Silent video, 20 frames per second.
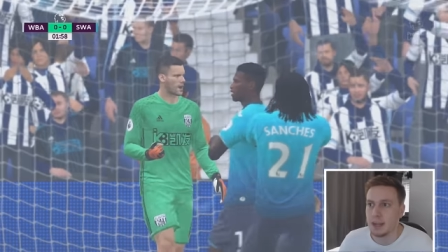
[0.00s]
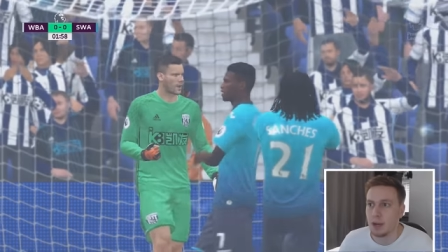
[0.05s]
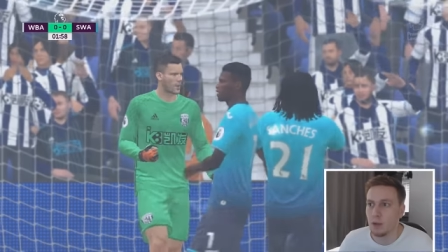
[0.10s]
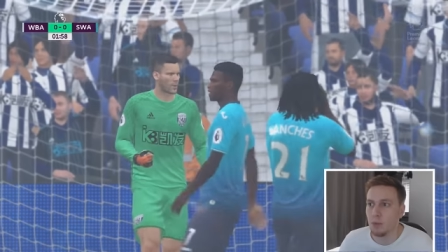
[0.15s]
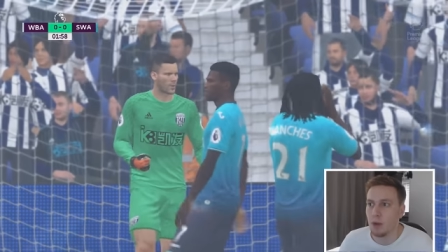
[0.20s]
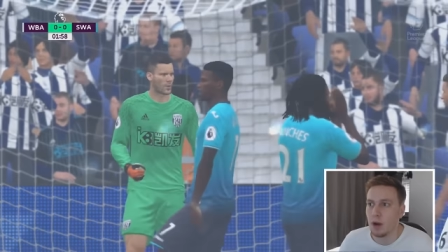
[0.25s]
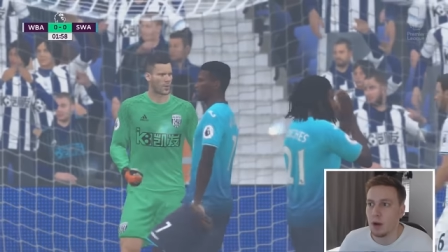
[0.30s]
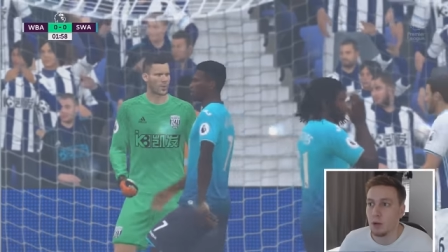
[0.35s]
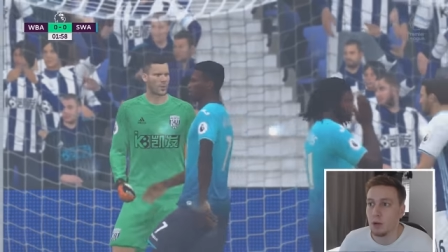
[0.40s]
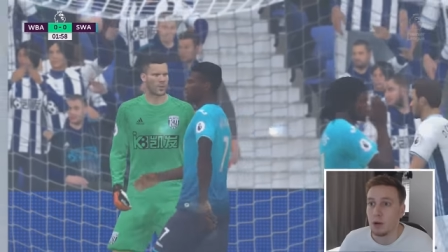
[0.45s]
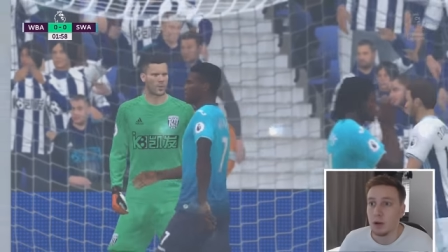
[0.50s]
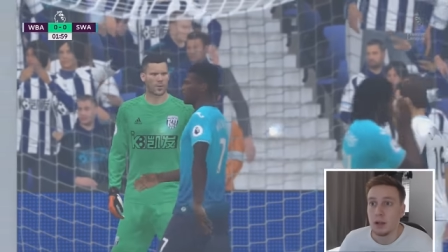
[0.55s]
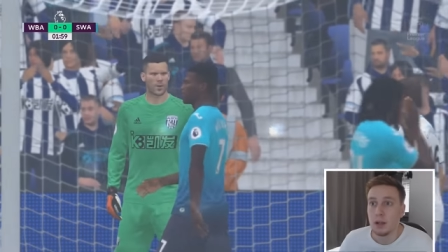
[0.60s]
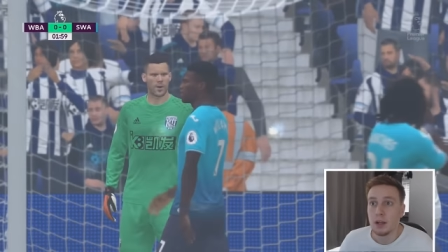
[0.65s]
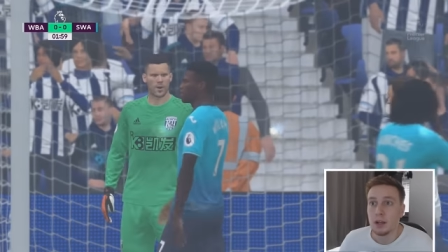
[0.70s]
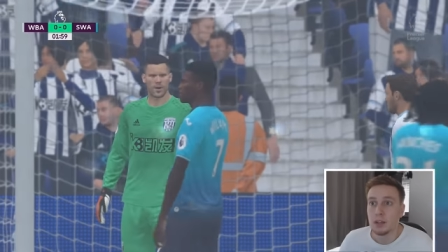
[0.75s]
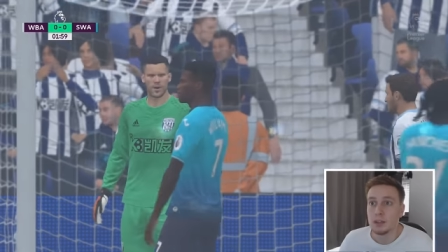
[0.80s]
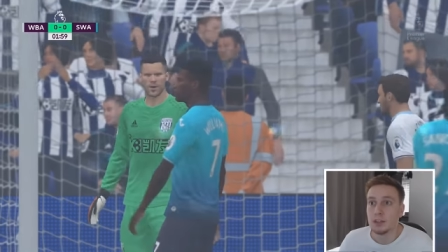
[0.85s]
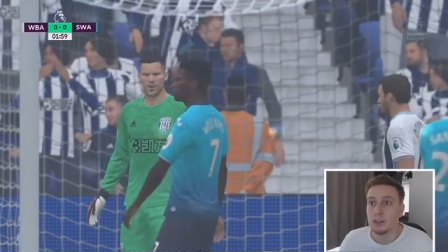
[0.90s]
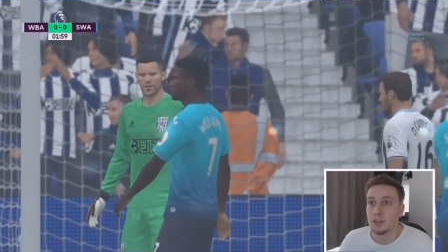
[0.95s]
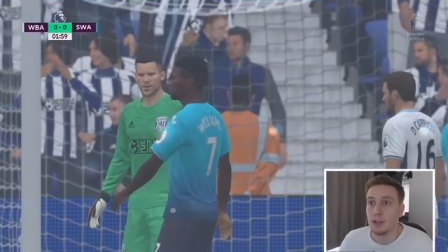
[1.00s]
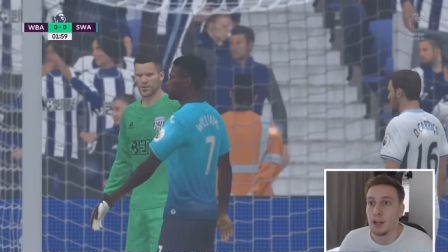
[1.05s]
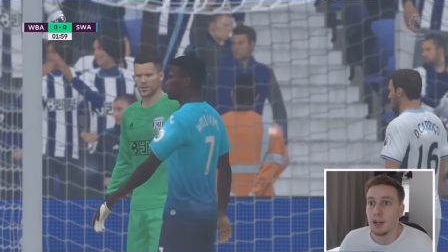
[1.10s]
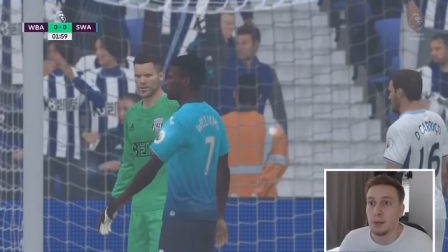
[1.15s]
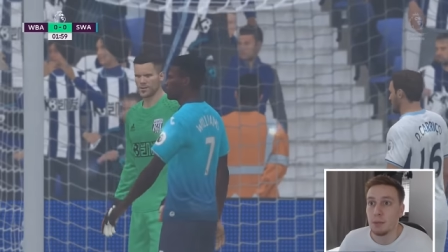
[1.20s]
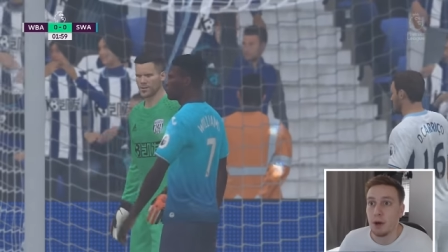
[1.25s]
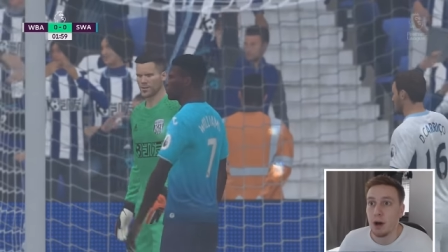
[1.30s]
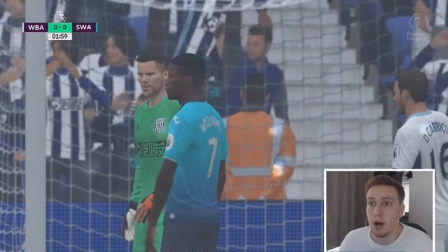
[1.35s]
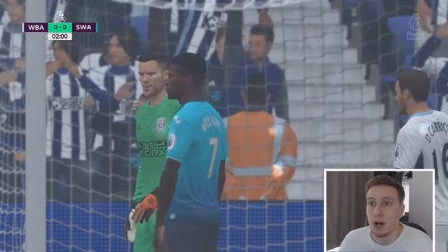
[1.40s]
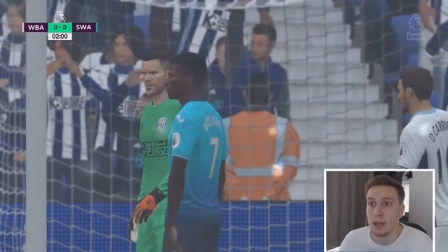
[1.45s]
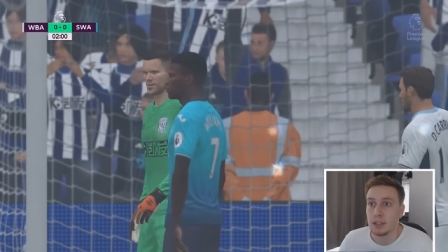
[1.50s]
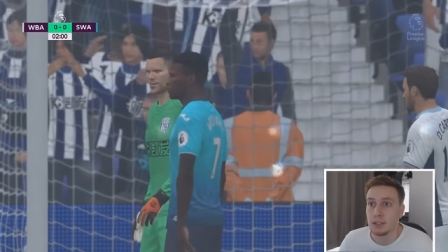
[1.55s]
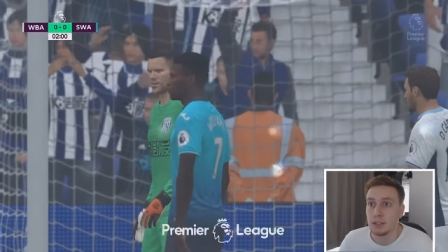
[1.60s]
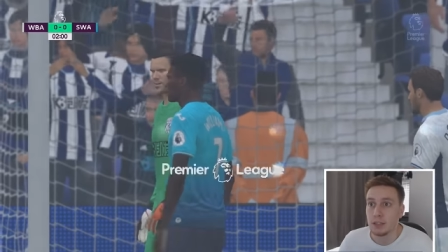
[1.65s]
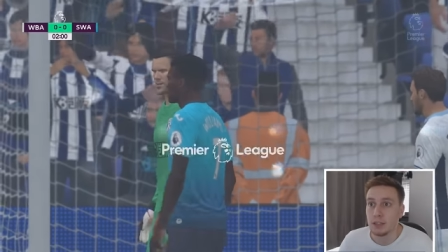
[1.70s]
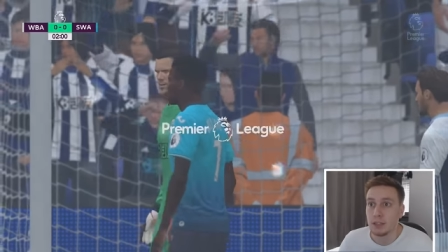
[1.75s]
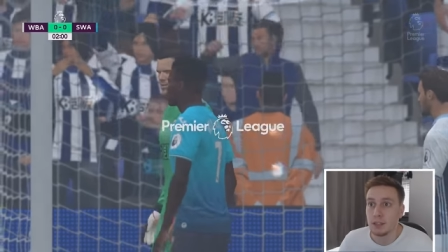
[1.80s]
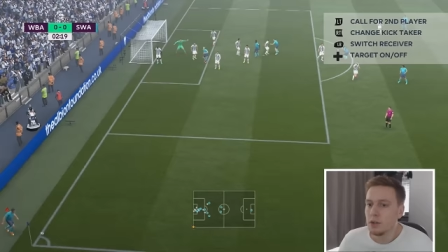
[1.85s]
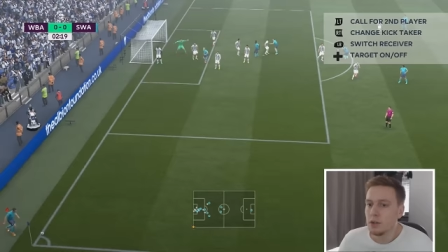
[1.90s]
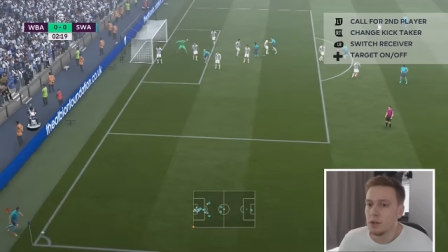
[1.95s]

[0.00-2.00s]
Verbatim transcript: down well to turn it behind.